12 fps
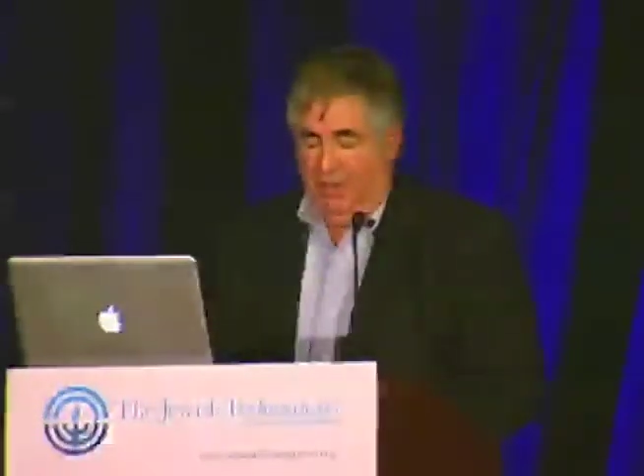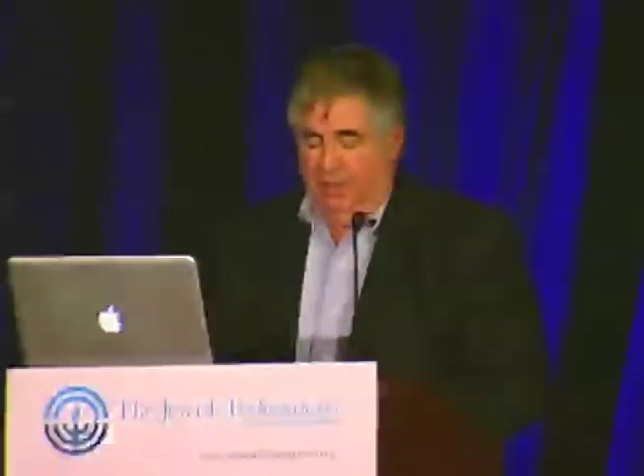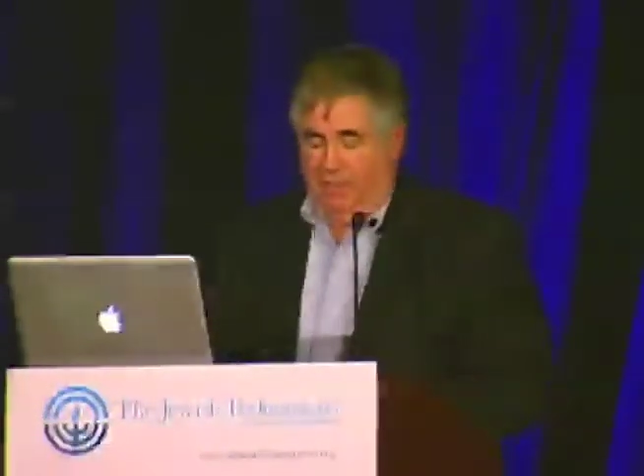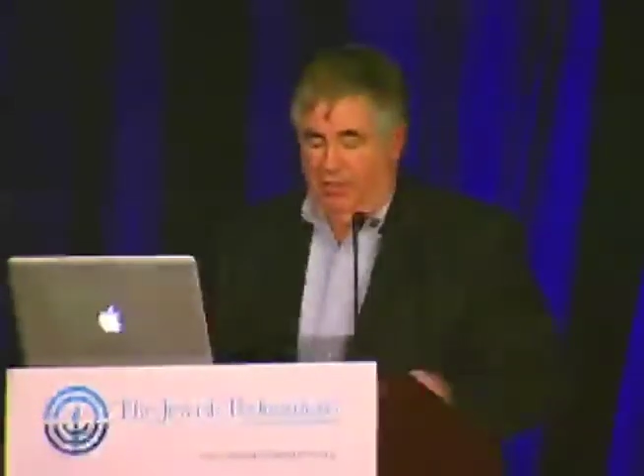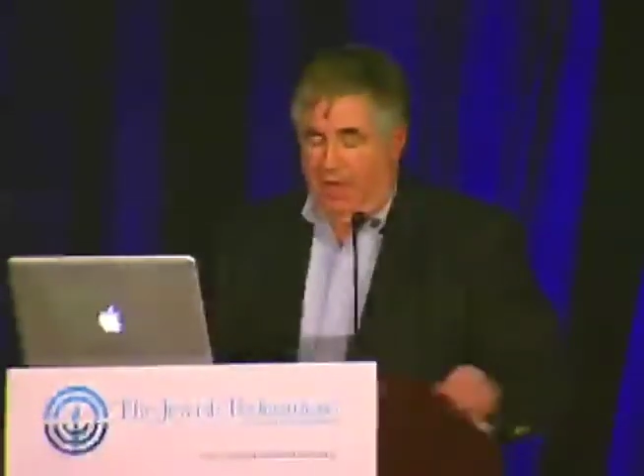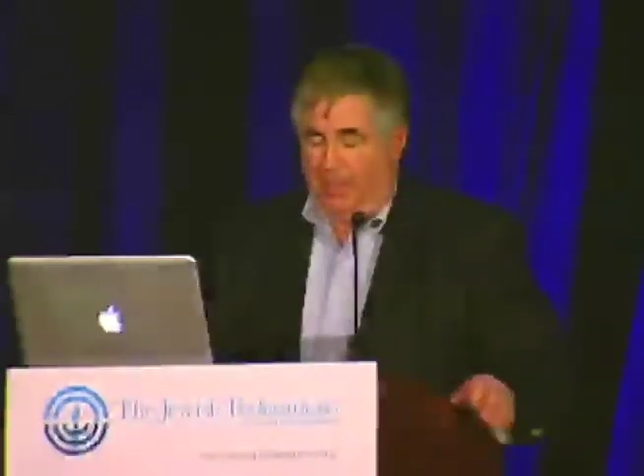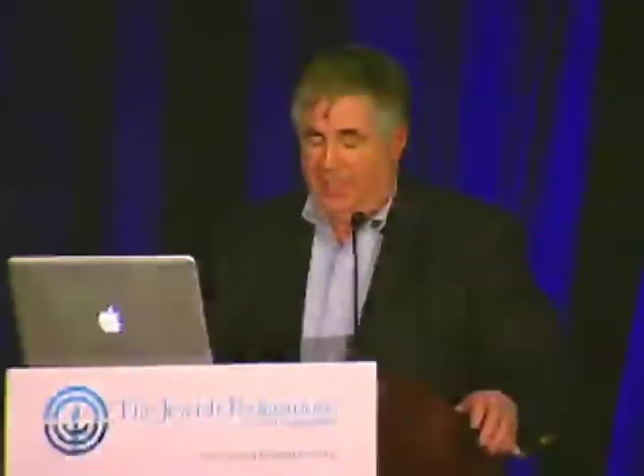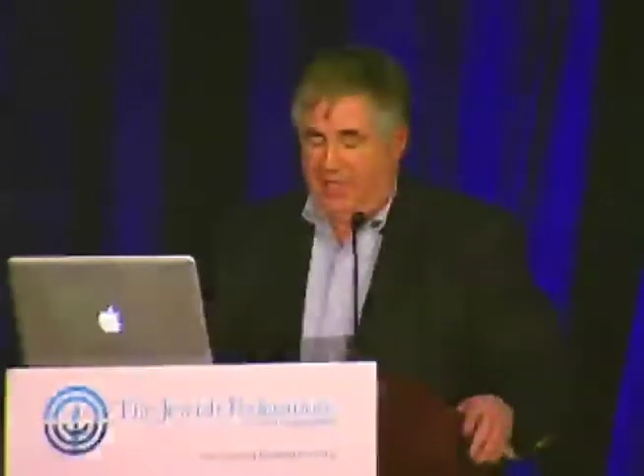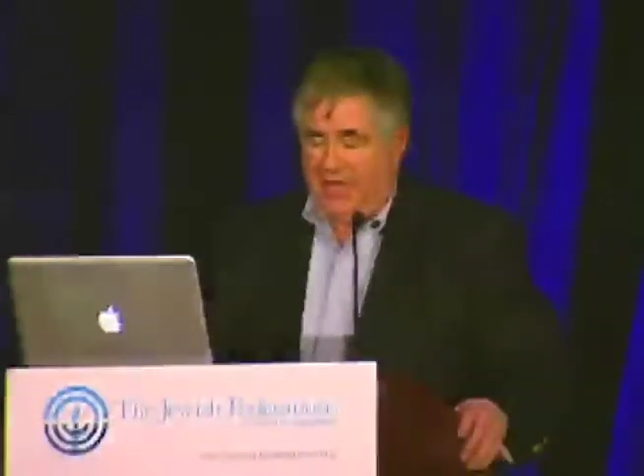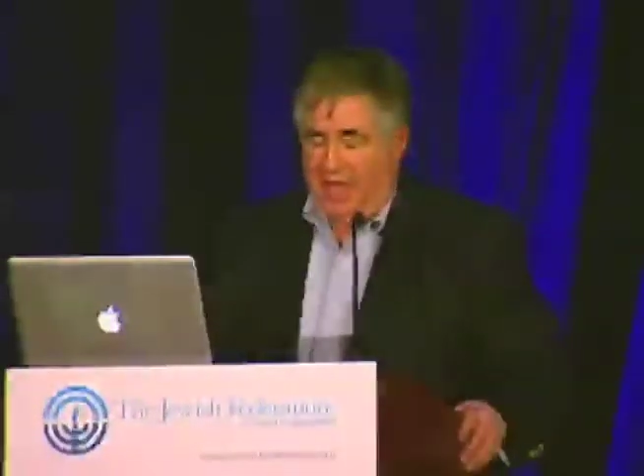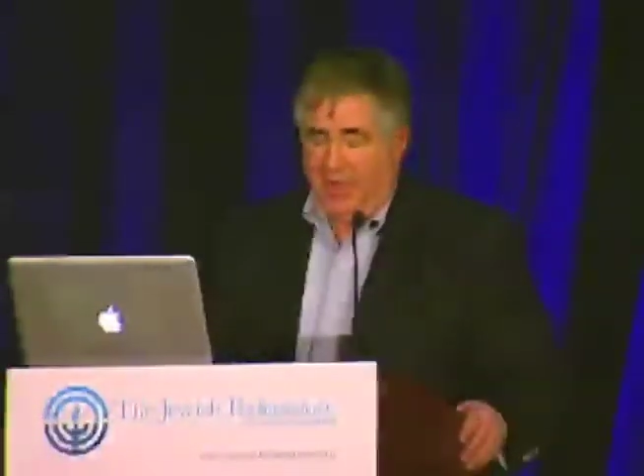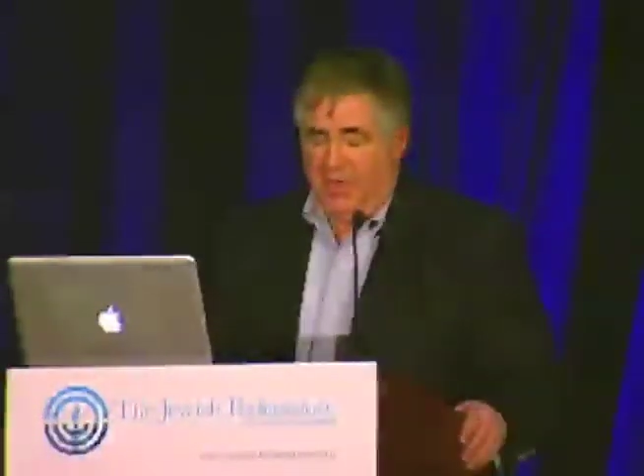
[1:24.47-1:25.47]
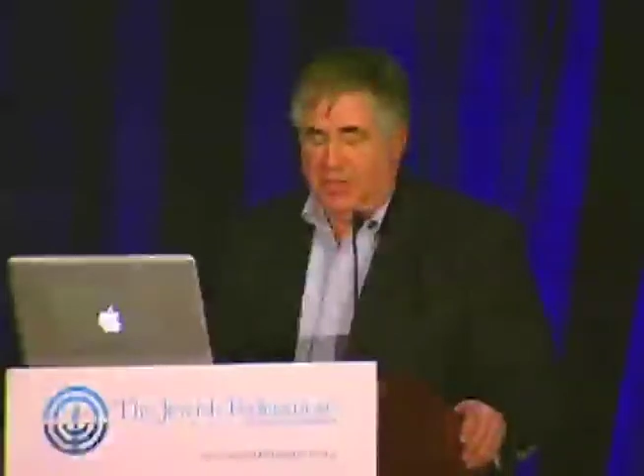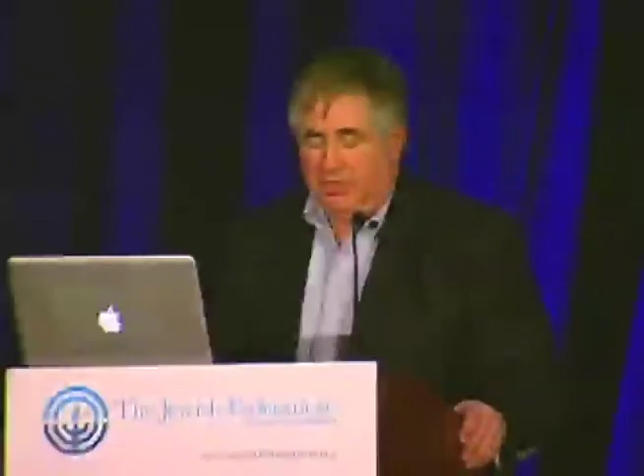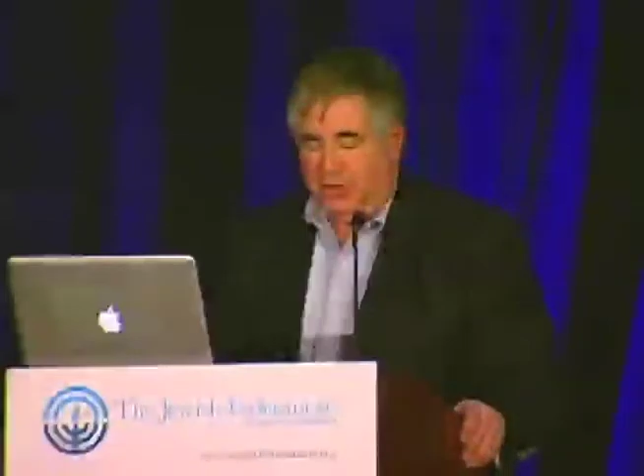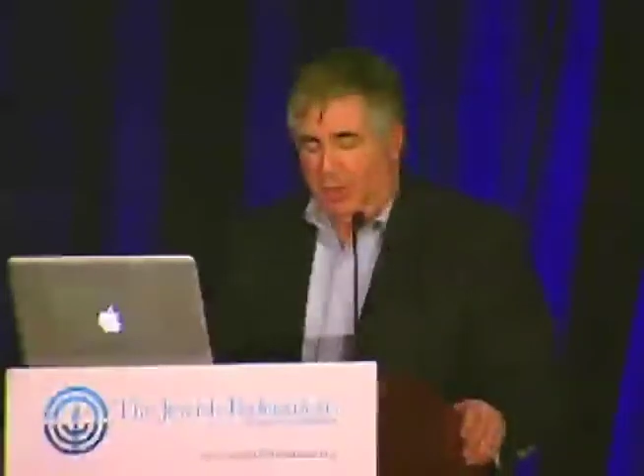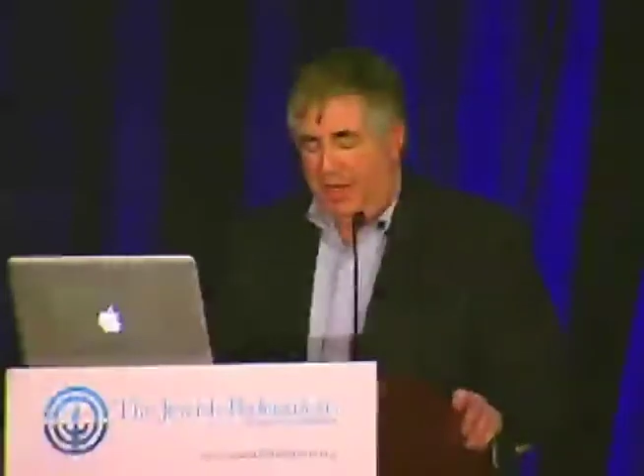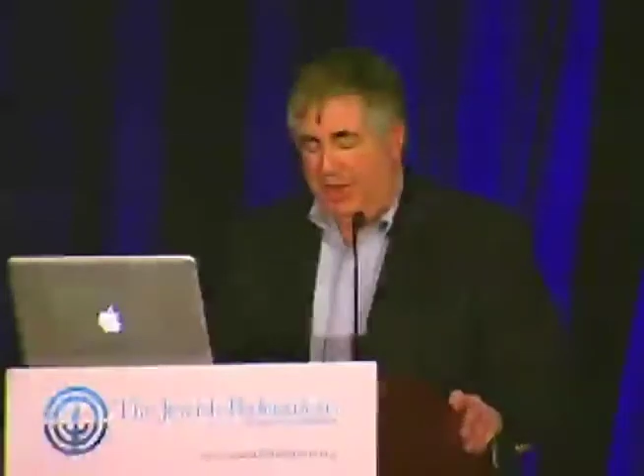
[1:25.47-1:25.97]
for coming together to
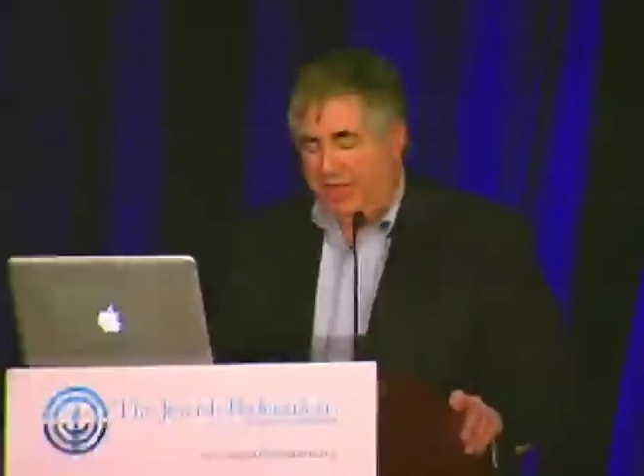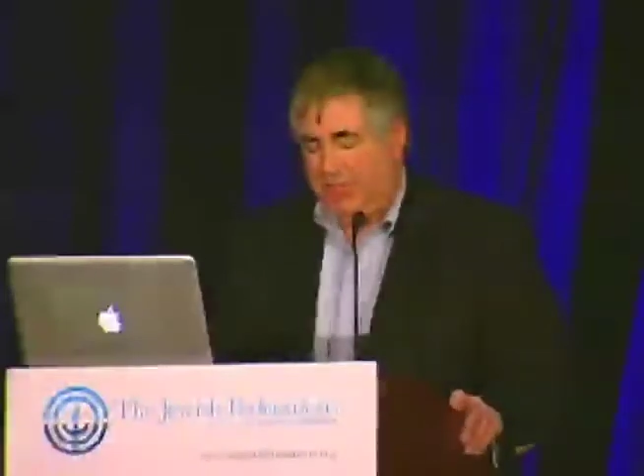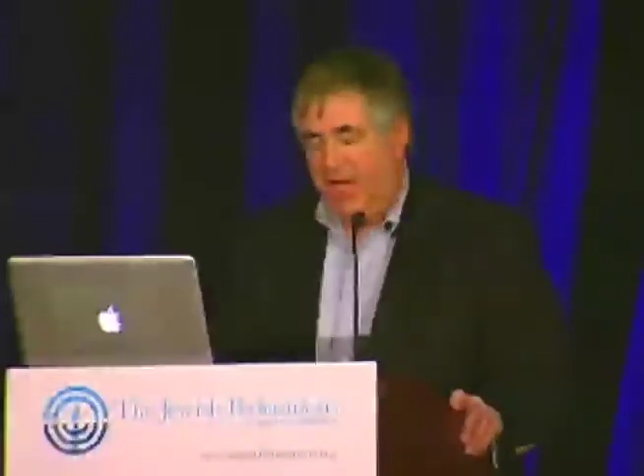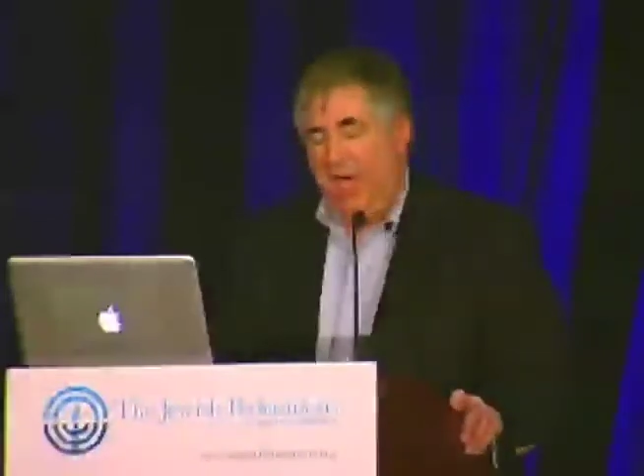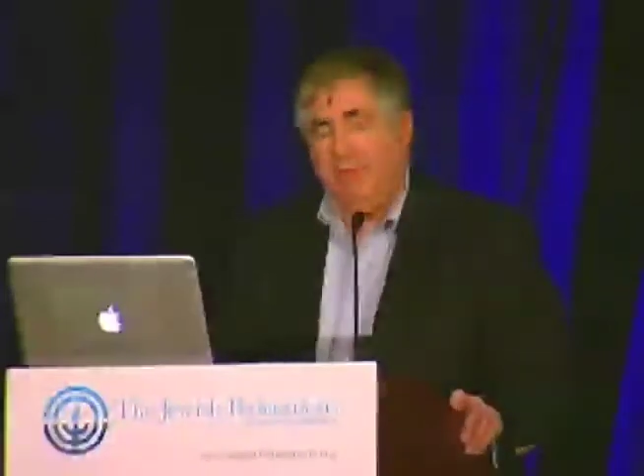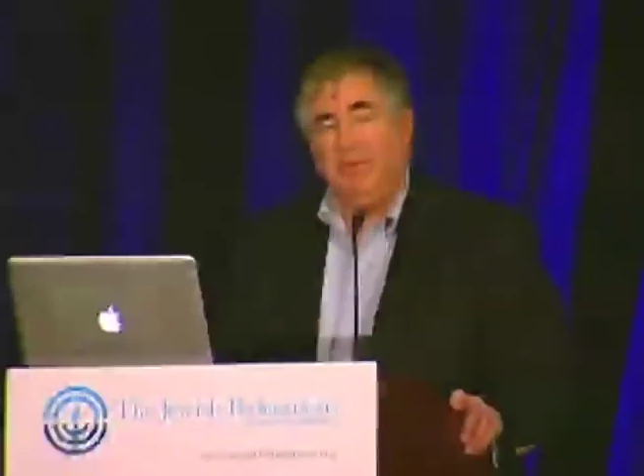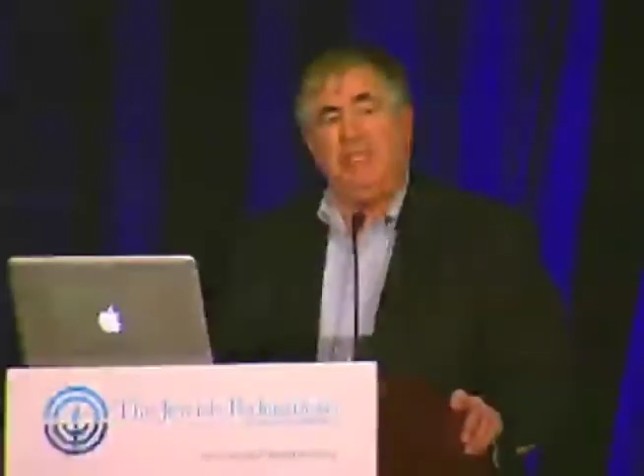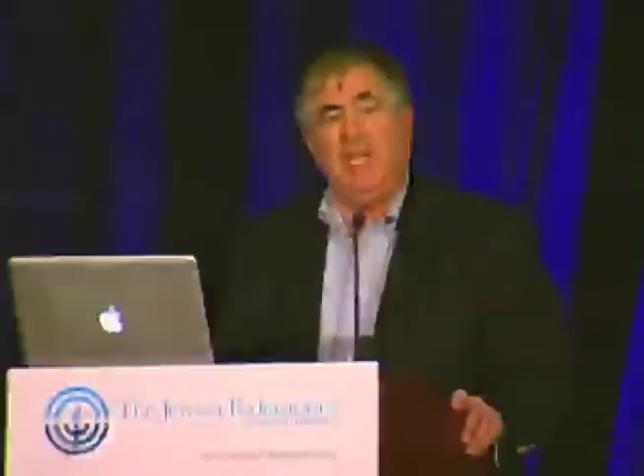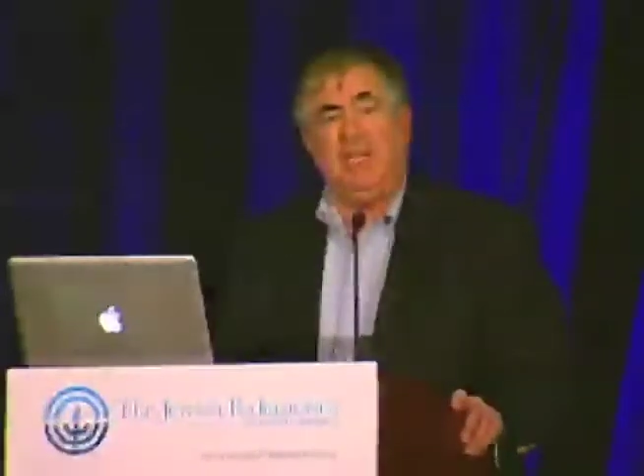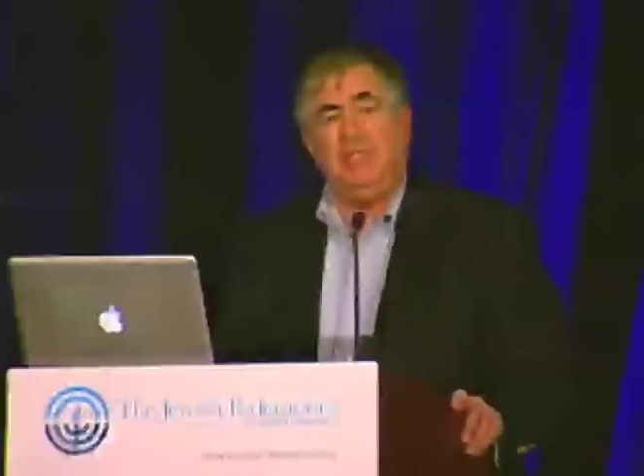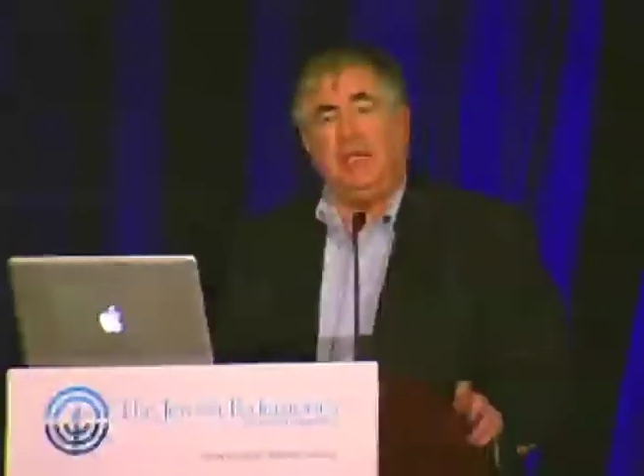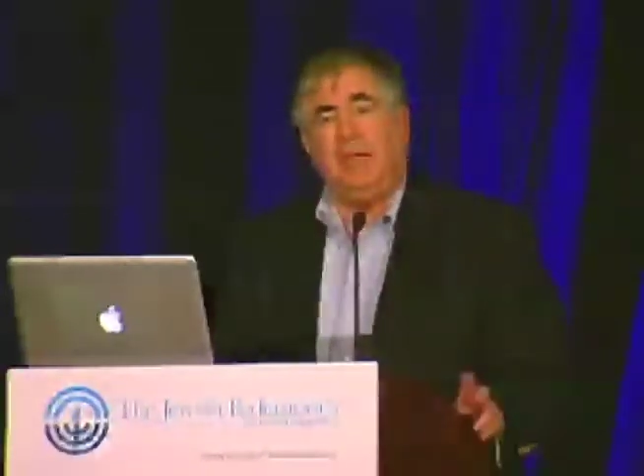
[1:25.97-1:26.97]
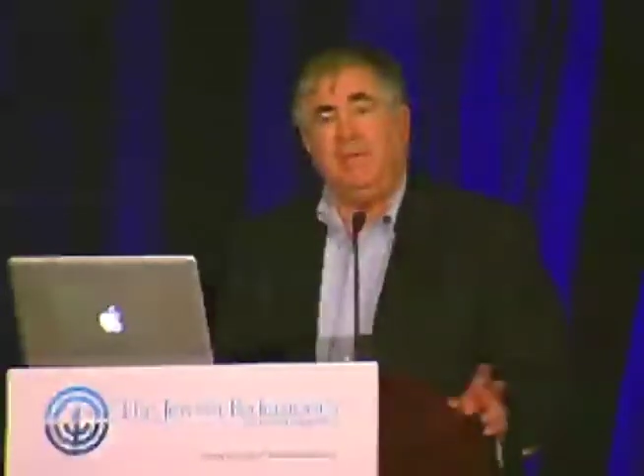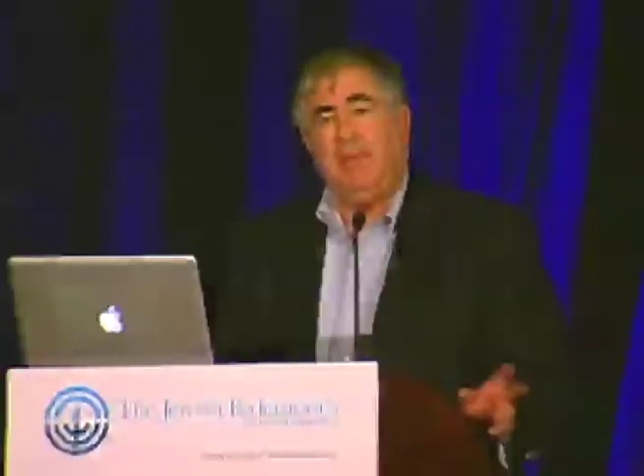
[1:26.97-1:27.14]
join in this conversation.